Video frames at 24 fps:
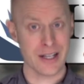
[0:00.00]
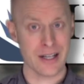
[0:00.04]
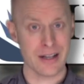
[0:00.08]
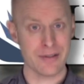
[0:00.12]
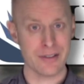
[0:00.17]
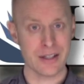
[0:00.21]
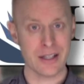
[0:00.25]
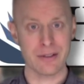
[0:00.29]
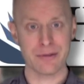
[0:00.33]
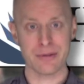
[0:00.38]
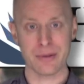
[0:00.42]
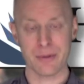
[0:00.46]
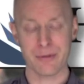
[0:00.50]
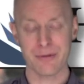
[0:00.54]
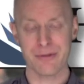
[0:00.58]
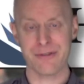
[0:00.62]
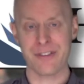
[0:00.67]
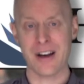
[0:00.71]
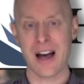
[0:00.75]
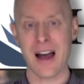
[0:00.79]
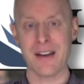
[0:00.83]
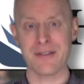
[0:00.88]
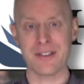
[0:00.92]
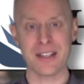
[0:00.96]
evening from
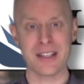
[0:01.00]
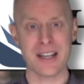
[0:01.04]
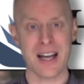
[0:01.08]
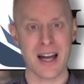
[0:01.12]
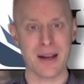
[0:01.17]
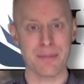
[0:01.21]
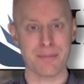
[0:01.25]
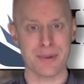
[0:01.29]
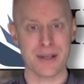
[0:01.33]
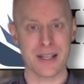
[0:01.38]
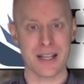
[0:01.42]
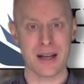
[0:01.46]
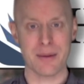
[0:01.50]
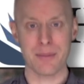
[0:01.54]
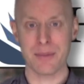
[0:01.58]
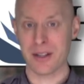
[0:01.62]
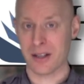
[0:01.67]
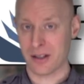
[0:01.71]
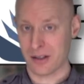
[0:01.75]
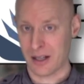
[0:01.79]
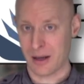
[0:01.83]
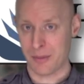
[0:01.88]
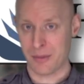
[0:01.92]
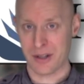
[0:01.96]
5 to 9 p.m. at
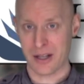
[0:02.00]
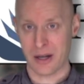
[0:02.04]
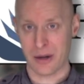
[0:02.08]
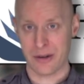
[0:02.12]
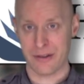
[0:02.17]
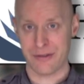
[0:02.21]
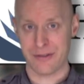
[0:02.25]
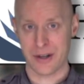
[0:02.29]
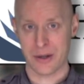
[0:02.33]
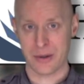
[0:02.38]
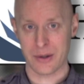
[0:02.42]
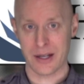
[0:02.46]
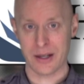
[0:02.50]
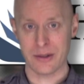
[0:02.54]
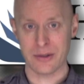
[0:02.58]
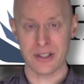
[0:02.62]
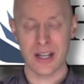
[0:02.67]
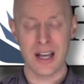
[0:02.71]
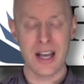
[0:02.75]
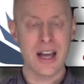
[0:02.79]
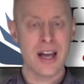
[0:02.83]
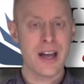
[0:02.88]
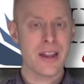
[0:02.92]
the Klamath County Fairgrounds.